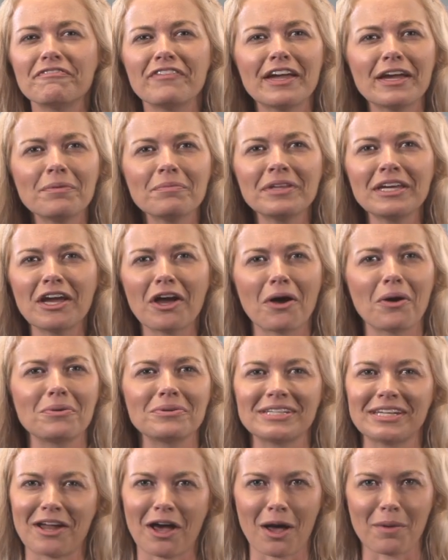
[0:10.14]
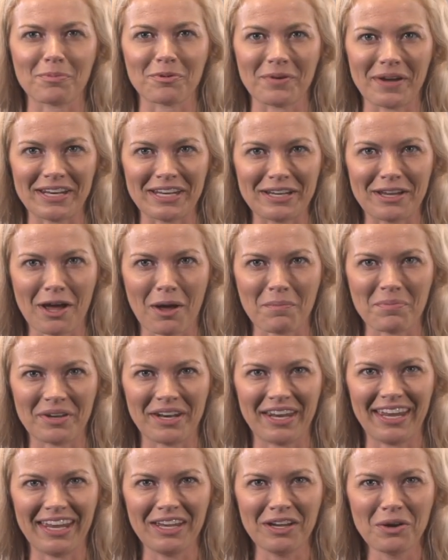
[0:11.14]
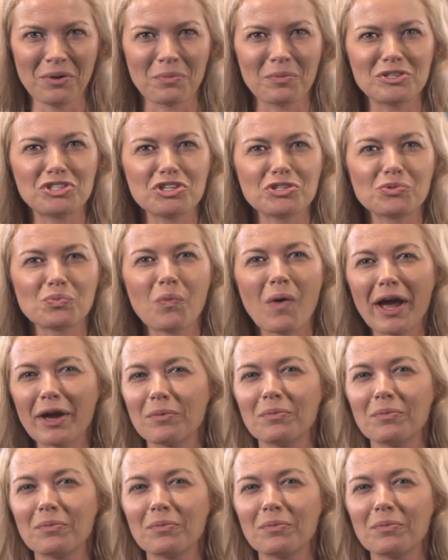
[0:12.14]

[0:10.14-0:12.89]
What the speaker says: family-owned and operated company, which is why